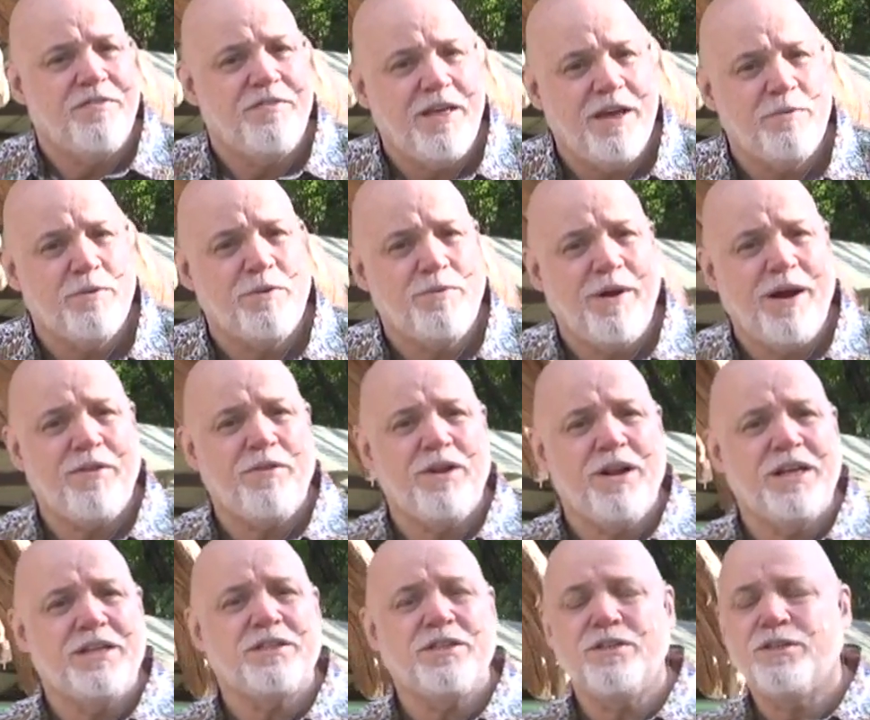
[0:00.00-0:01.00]
They would rather
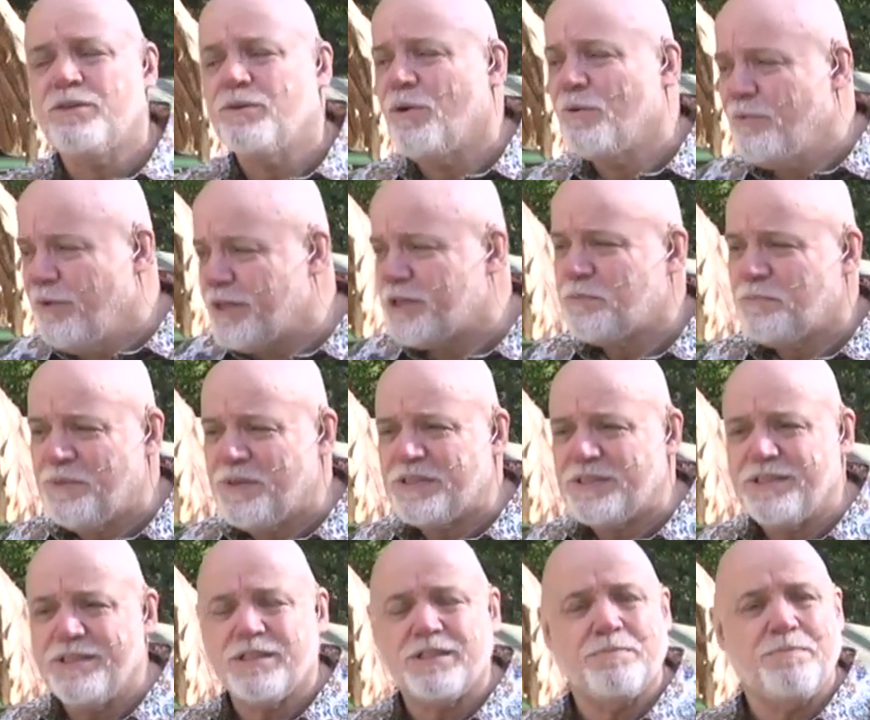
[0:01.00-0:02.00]
listen to a rich
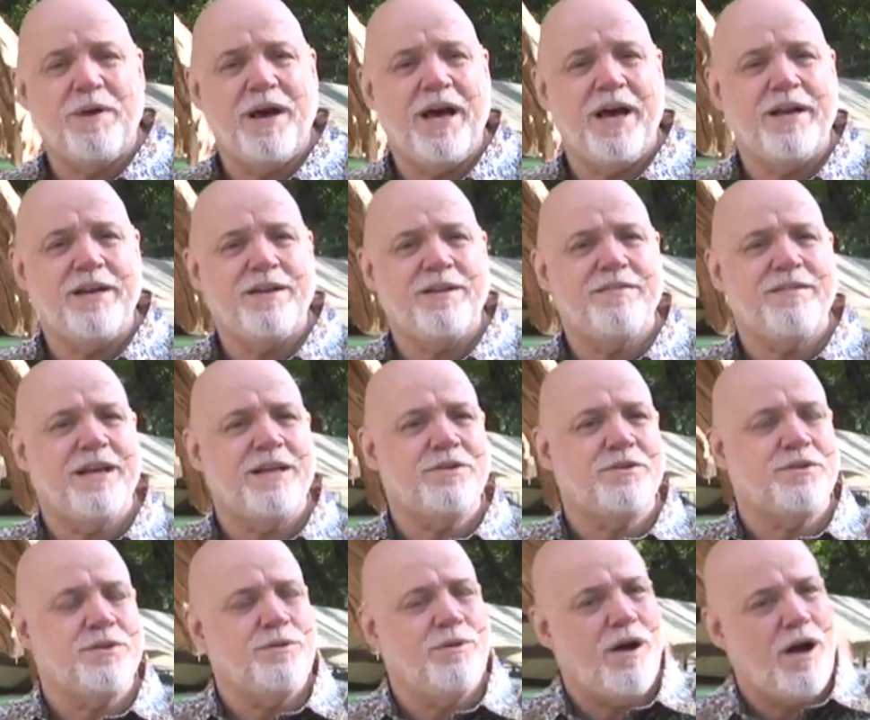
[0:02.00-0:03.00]
businessman
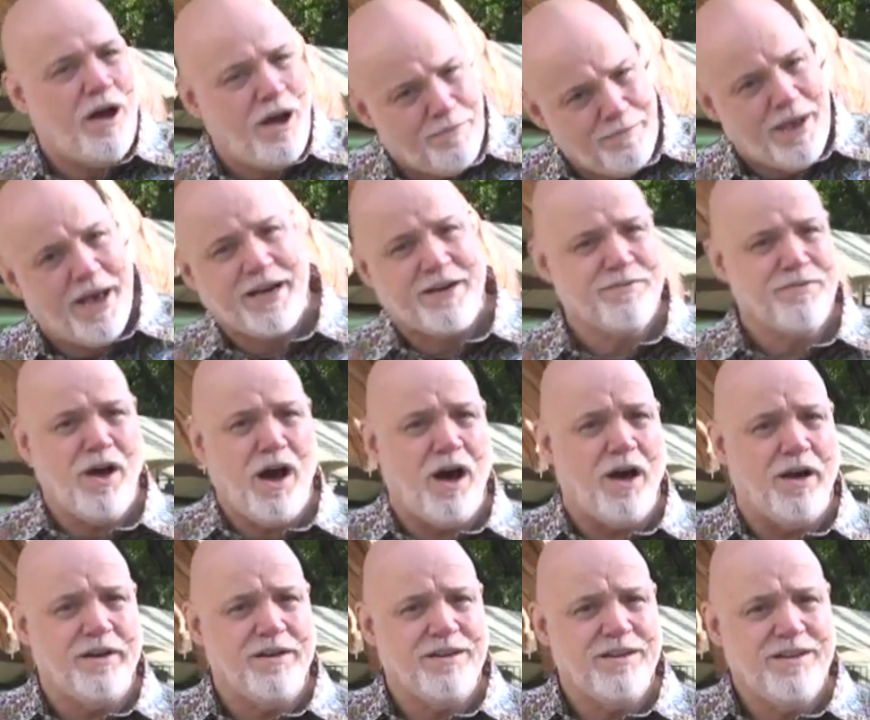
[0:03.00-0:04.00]
than to a man of
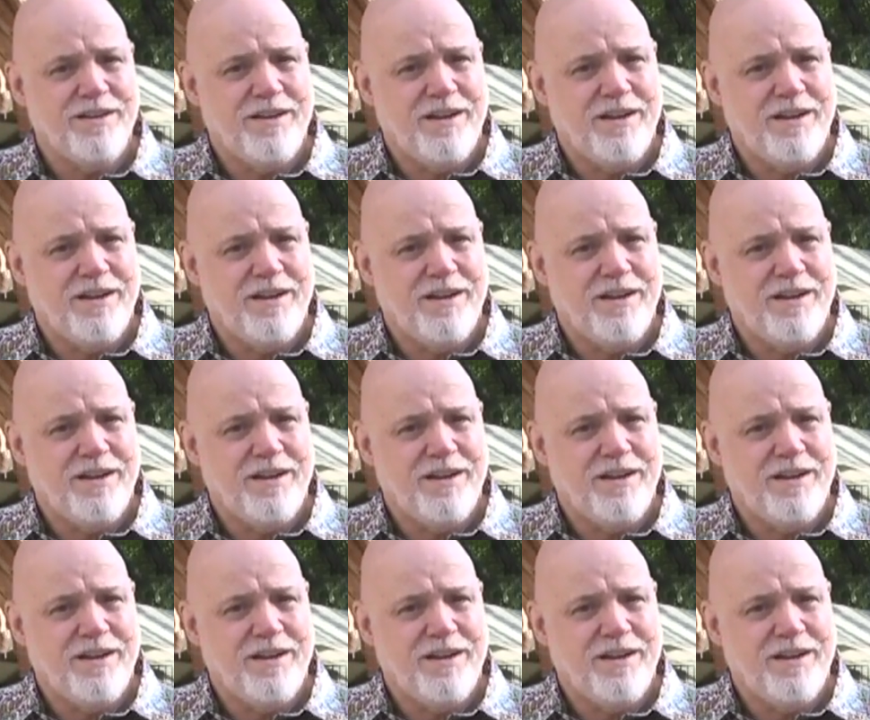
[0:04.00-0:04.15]
God.